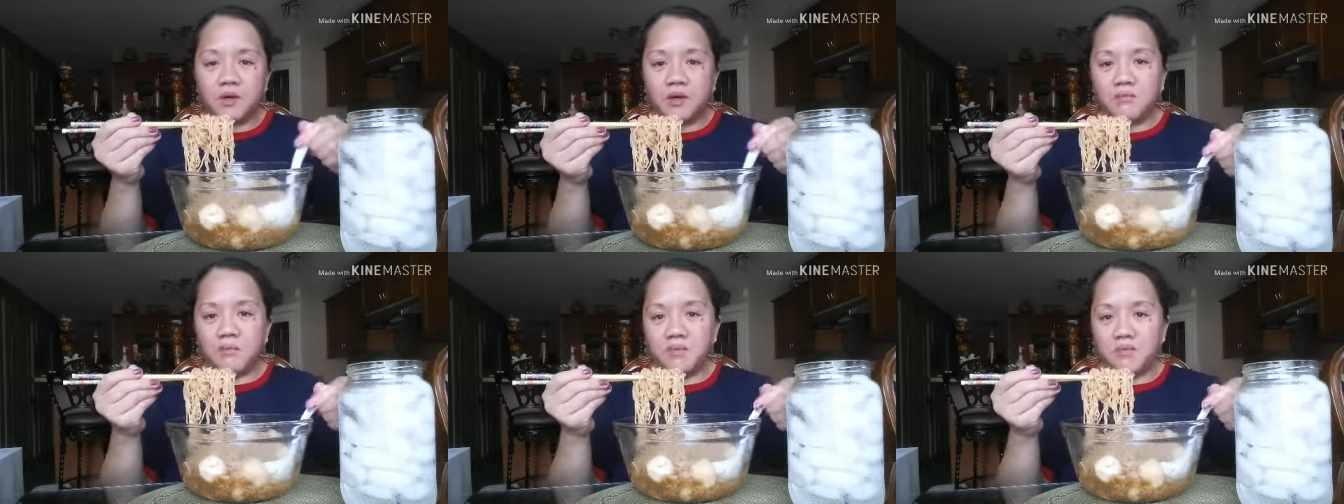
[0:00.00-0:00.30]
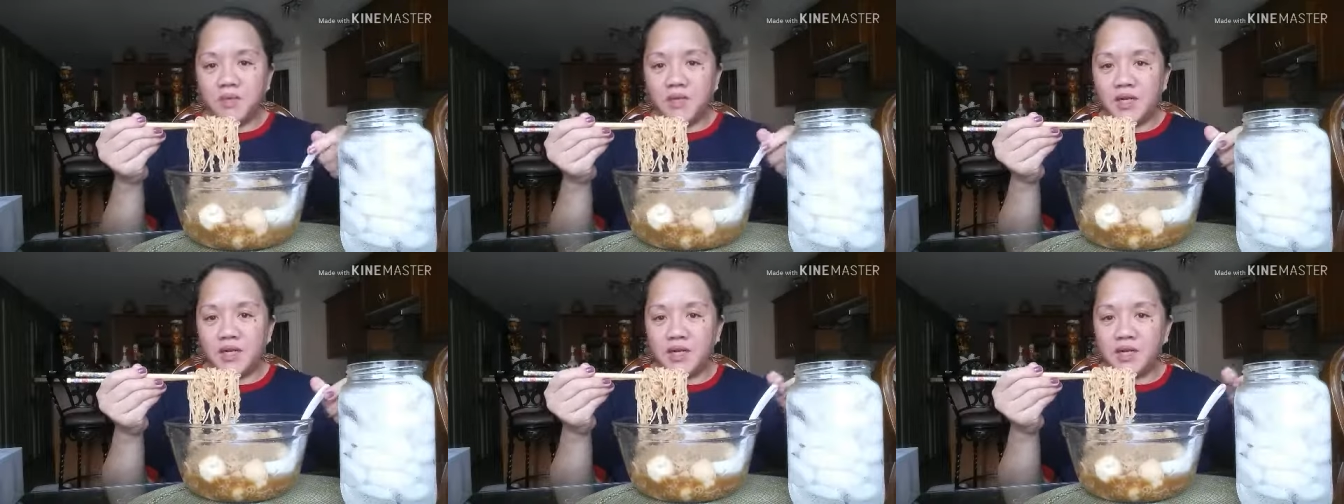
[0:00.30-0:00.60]

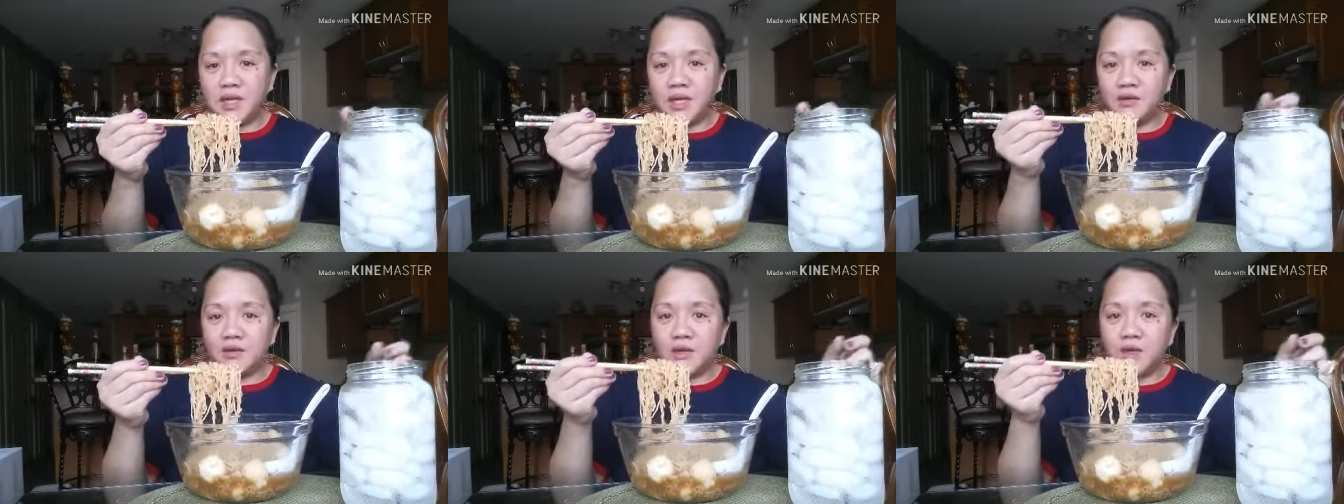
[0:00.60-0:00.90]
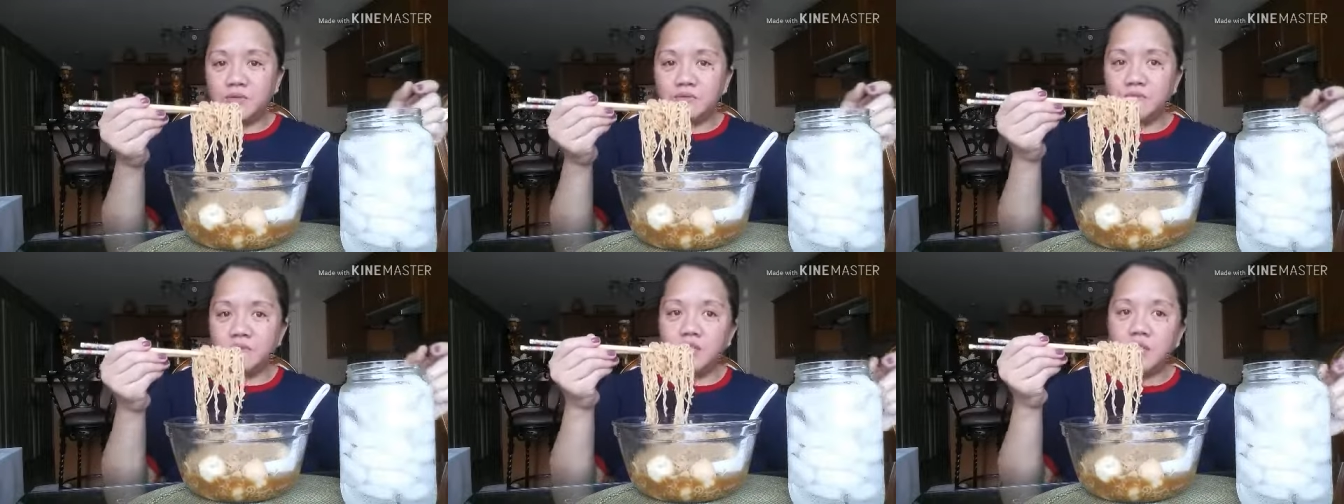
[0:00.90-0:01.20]
probably like
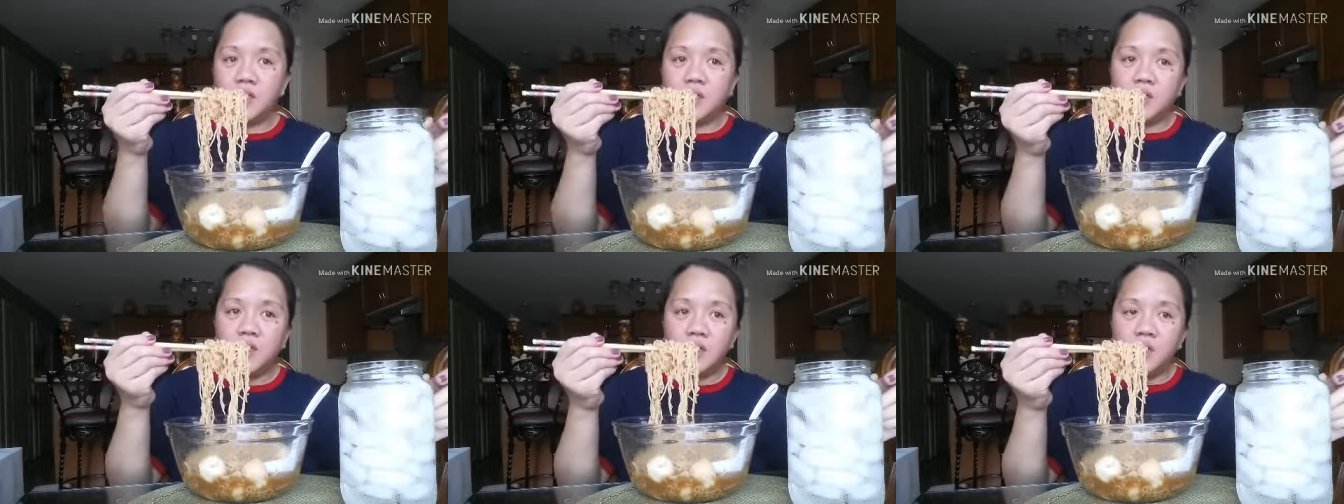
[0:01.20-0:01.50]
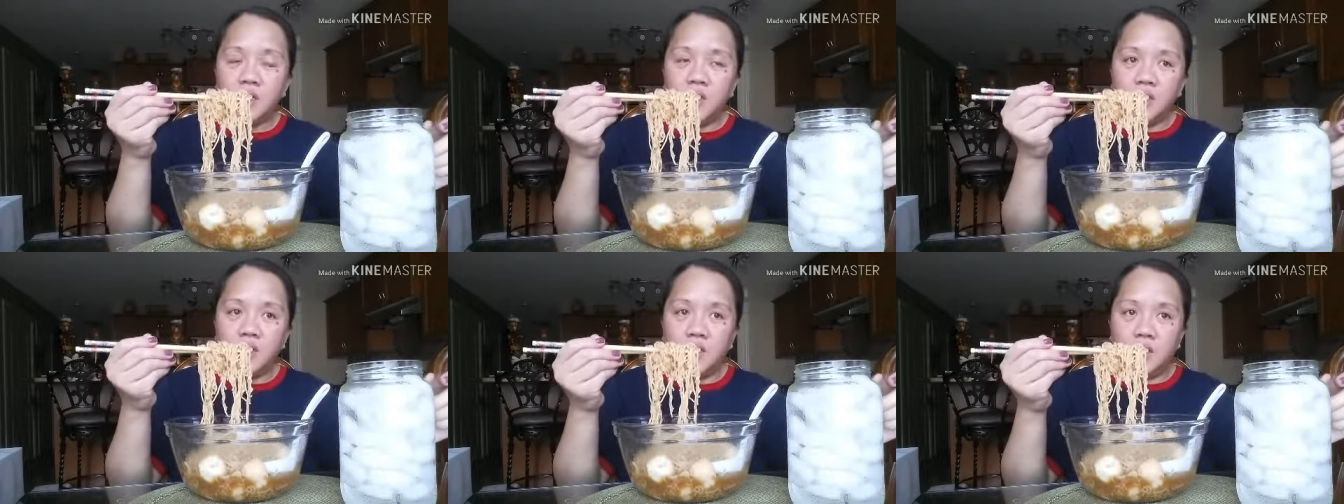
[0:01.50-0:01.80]
around
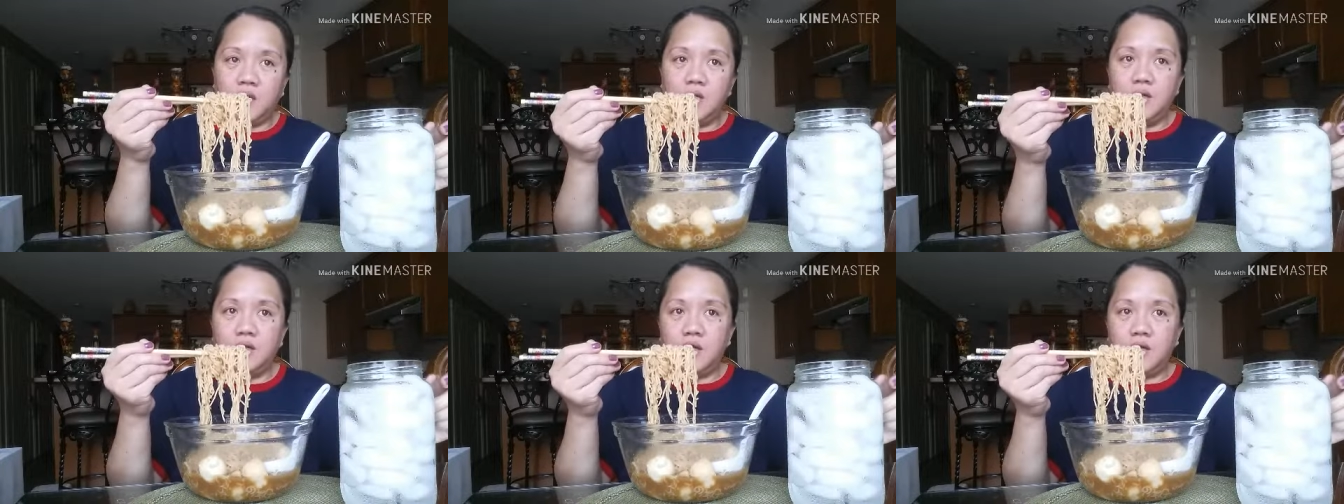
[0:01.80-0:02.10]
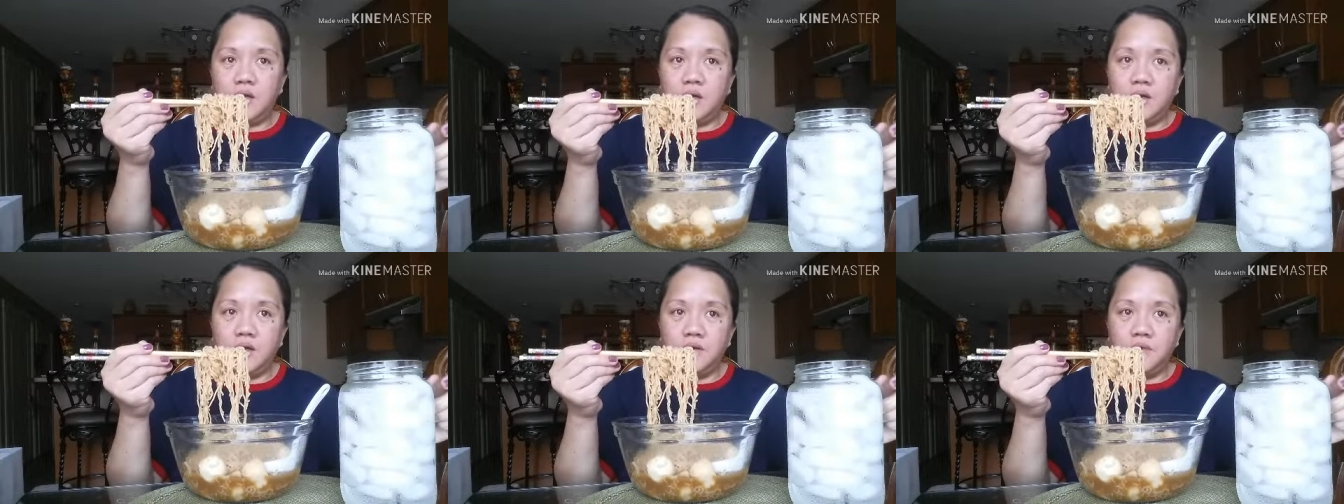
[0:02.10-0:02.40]

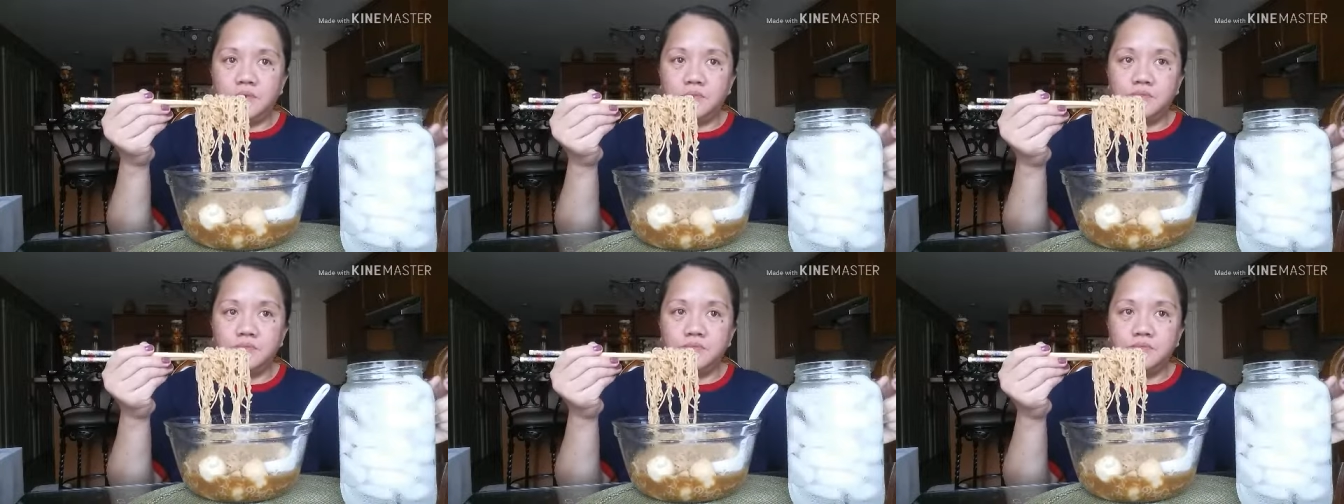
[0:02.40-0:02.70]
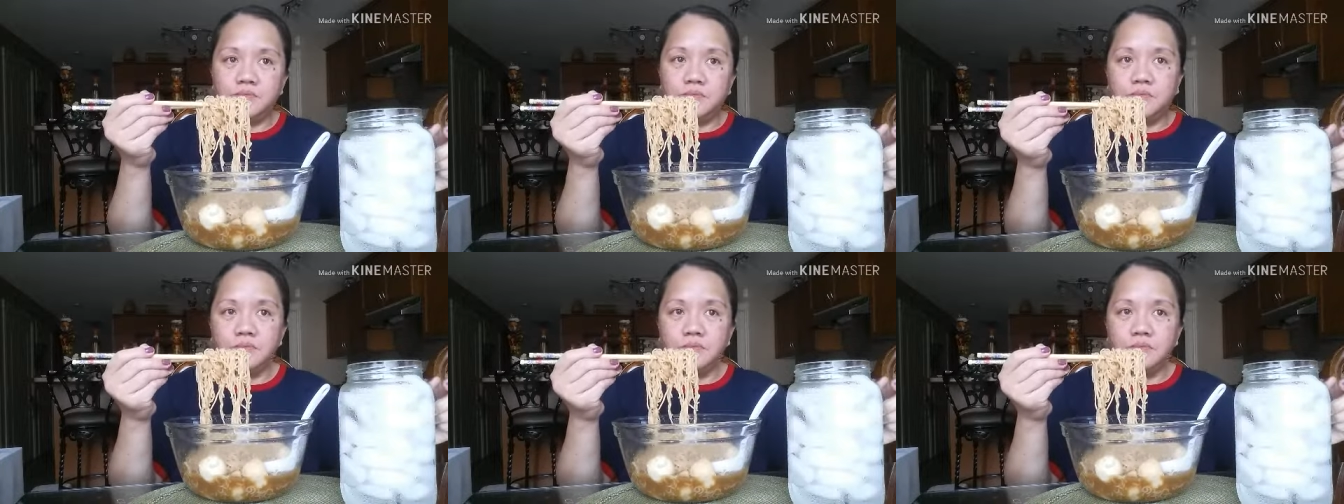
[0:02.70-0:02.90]
um,